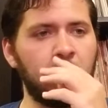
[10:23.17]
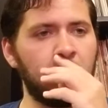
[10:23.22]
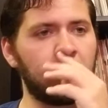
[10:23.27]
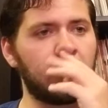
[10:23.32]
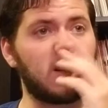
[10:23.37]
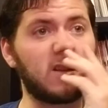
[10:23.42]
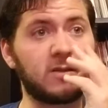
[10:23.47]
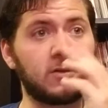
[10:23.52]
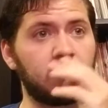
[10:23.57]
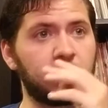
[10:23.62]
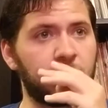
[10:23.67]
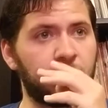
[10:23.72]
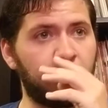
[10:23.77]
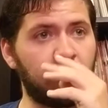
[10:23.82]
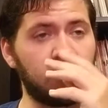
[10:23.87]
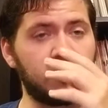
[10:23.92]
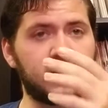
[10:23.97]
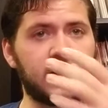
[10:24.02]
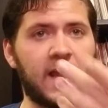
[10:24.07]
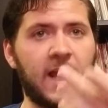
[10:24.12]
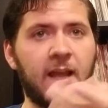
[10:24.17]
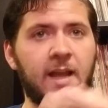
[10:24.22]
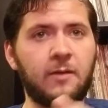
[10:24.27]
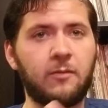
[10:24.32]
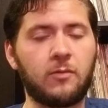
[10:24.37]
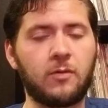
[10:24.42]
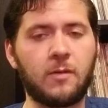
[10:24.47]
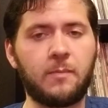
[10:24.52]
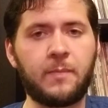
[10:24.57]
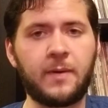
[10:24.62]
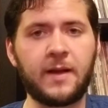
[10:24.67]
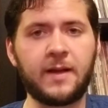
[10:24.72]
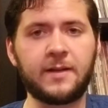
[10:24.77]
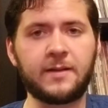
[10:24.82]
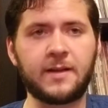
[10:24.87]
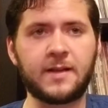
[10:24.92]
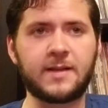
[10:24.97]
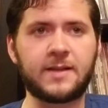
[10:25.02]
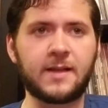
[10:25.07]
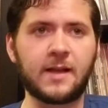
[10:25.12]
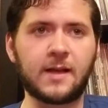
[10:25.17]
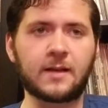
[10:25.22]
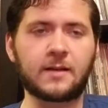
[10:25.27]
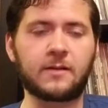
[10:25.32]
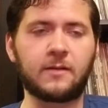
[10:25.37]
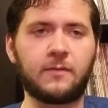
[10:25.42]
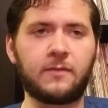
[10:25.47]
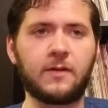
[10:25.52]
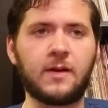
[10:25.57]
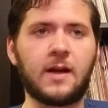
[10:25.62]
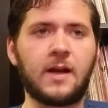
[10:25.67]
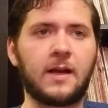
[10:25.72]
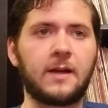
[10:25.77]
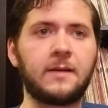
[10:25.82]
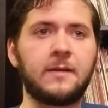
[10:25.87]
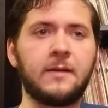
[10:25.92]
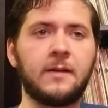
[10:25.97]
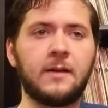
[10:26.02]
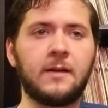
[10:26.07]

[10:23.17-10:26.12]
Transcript: because those first 8 were a pain in the dick to find.